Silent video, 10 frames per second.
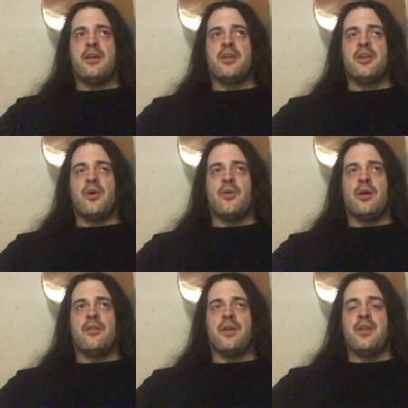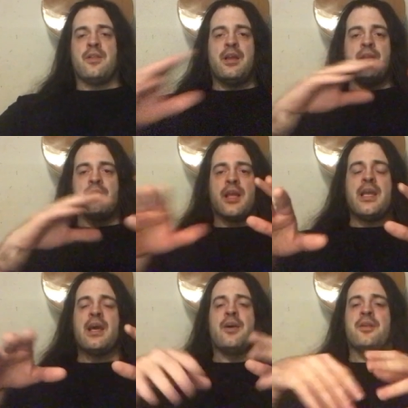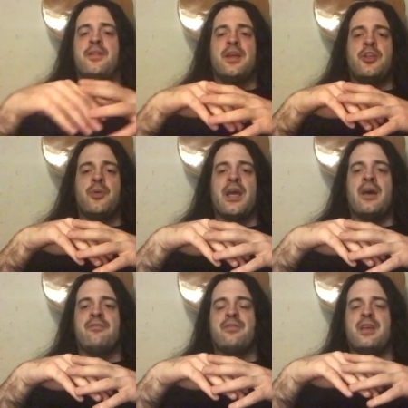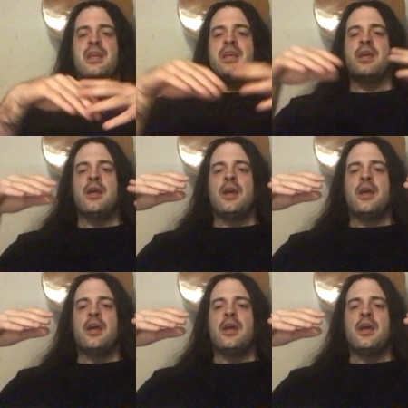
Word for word: you know the the layout, and then you have the